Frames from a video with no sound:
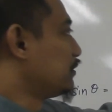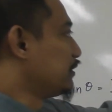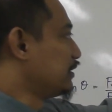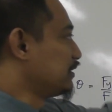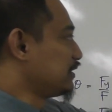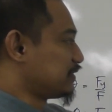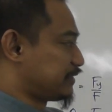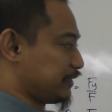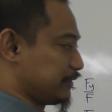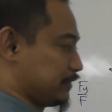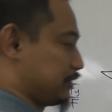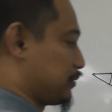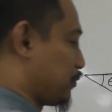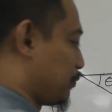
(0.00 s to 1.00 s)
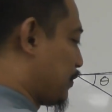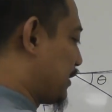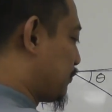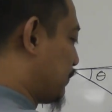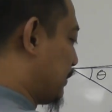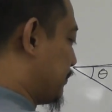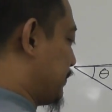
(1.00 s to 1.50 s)
in this case,
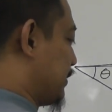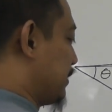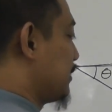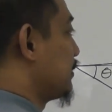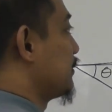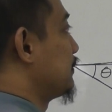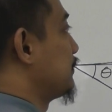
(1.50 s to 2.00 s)
what will be